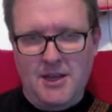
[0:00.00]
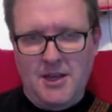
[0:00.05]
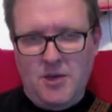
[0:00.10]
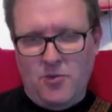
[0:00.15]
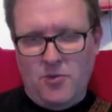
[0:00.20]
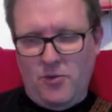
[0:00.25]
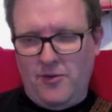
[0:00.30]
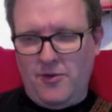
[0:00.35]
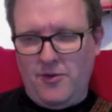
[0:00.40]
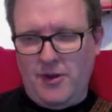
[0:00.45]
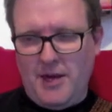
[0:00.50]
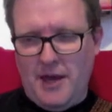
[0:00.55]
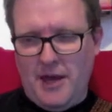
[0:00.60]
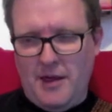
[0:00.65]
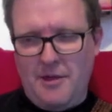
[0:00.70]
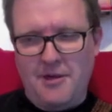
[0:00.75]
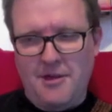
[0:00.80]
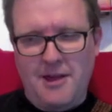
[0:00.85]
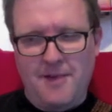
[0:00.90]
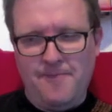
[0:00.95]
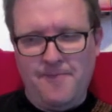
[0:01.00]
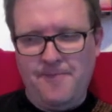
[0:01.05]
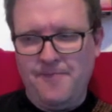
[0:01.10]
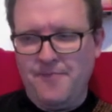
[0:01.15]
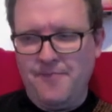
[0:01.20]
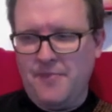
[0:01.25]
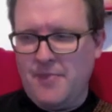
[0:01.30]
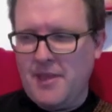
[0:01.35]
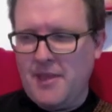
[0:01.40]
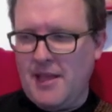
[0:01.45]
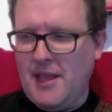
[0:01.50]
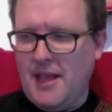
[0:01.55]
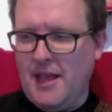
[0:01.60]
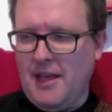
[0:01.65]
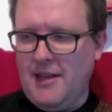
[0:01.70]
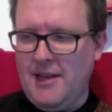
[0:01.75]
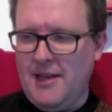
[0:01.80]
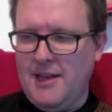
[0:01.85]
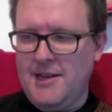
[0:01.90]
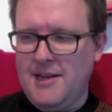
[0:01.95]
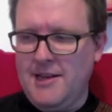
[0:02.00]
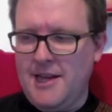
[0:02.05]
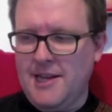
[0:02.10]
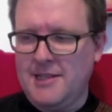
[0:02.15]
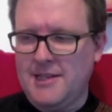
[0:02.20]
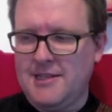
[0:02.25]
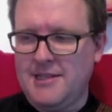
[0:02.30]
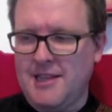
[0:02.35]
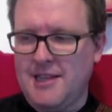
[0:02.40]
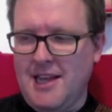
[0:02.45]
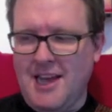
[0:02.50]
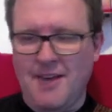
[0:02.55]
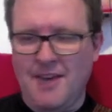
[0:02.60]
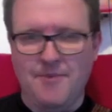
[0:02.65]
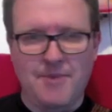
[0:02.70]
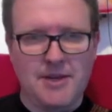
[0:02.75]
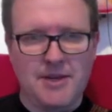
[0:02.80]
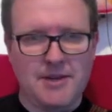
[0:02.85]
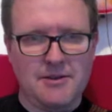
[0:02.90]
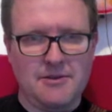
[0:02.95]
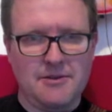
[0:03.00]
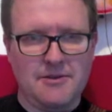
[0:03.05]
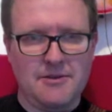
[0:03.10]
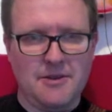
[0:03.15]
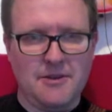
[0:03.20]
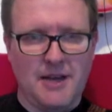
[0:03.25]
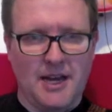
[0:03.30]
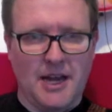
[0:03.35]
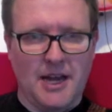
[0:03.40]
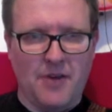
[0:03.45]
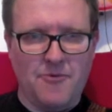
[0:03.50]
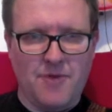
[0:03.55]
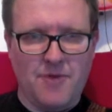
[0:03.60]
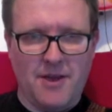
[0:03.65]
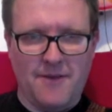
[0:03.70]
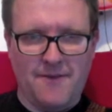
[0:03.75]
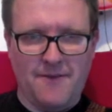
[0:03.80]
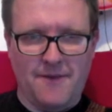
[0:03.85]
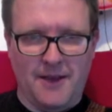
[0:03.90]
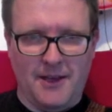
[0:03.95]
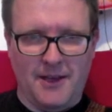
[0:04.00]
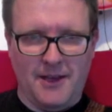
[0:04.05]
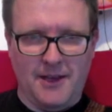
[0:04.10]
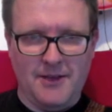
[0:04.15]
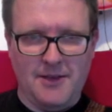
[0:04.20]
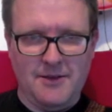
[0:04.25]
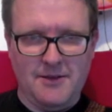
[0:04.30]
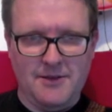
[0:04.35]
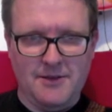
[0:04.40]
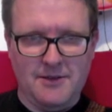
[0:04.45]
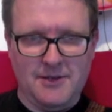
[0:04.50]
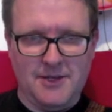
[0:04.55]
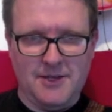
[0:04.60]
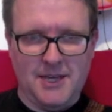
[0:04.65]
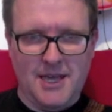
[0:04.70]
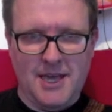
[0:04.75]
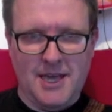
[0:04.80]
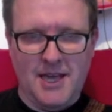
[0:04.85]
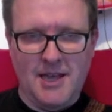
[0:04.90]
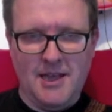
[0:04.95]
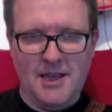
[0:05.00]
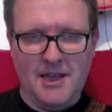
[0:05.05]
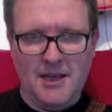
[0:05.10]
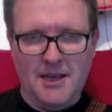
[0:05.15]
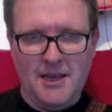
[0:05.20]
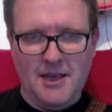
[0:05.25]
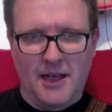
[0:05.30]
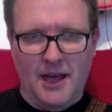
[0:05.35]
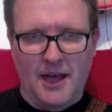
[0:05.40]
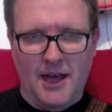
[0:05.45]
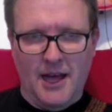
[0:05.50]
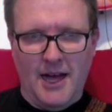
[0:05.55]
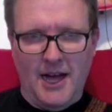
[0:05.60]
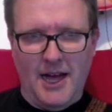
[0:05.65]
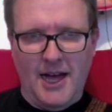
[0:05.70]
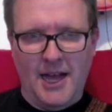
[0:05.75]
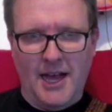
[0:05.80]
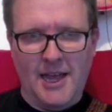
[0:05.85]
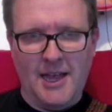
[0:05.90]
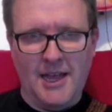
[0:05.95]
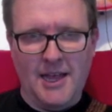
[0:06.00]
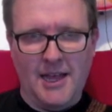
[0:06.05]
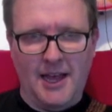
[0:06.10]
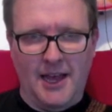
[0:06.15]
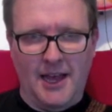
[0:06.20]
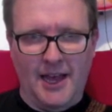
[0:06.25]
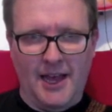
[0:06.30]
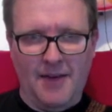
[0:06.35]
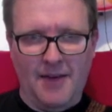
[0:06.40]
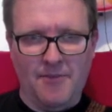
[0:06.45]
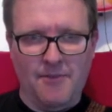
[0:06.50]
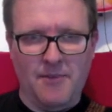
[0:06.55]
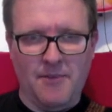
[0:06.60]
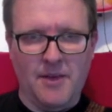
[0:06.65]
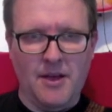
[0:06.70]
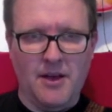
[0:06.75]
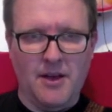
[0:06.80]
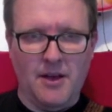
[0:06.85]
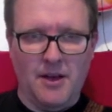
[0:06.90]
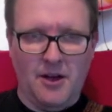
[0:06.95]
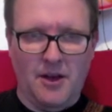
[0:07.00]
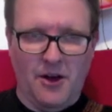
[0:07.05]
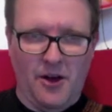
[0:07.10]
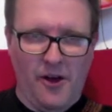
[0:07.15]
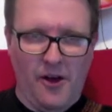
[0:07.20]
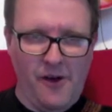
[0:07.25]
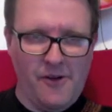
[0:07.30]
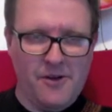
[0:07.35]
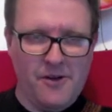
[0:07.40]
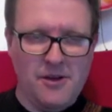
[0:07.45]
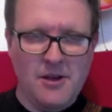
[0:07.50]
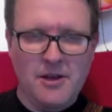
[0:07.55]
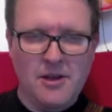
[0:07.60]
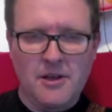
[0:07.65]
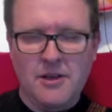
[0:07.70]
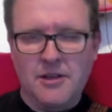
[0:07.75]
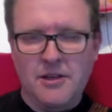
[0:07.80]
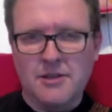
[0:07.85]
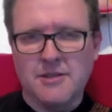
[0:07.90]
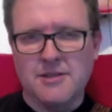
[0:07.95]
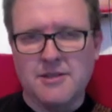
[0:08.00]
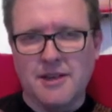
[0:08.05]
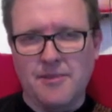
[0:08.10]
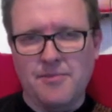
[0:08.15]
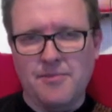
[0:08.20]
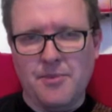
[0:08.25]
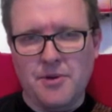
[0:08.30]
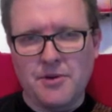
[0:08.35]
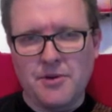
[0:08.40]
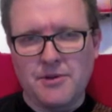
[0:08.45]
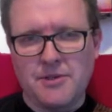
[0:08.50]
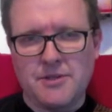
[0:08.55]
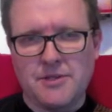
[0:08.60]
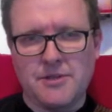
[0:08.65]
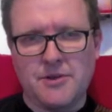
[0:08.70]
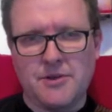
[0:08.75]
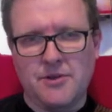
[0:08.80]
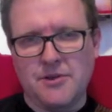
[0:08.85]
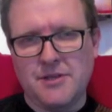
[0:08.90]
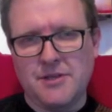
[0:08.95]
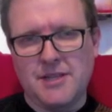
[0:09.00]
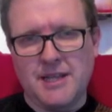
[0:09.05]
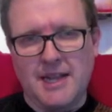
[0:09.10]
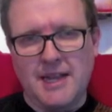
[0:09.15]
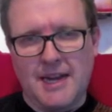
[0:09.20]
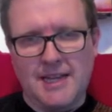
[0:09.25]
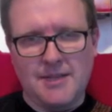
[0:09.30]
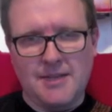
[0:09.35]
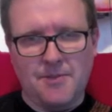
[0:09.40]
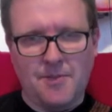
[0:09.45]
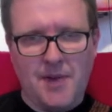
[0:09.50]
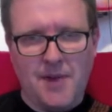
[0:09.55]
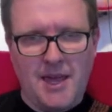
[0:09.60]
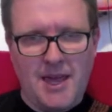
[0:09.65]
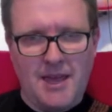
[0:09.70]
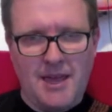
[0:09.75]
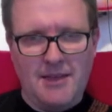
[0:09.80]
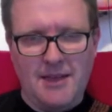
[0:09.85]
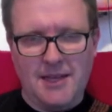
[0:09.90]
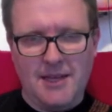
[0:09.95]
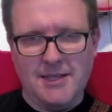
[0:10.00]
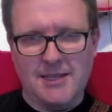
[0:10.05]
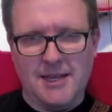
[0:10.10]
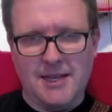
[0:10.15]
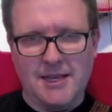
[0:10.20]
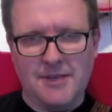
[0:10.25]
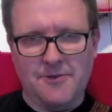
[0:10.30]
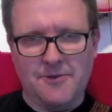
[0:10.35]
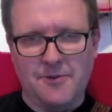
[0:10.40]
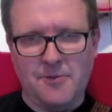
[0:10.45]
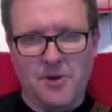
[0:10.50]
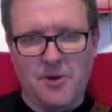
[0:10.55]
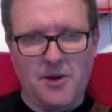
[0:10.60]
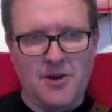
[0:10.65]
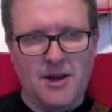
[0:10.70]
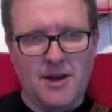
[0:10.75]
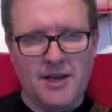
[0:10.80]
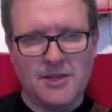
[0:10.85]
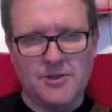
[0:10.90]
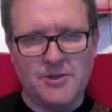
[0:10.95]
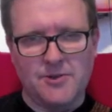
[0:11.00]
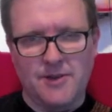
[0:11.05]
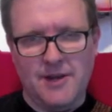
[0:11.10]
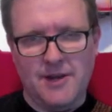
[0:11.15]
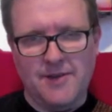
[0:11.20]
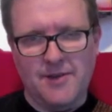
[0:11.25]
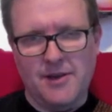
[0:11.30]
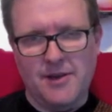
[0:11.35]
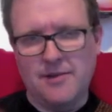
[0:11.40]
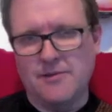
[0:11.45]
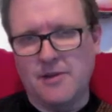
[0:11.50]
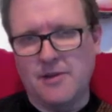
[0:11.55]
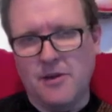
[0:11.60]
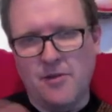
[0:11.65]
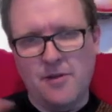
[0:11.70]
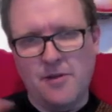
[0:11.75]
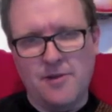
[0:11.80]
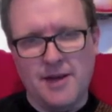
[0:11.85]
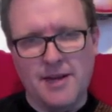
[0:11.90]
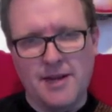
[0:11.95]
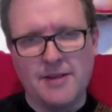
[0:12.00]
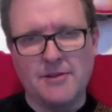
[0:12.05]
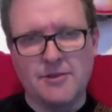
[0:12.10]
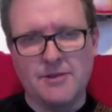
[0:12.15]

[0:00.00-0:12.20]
We've got our thumb, our index, our middle, and our ring finger. T, I, M, R. Some books you'll see the letter P, that stands for Pollux or whatever. Don't worry about it.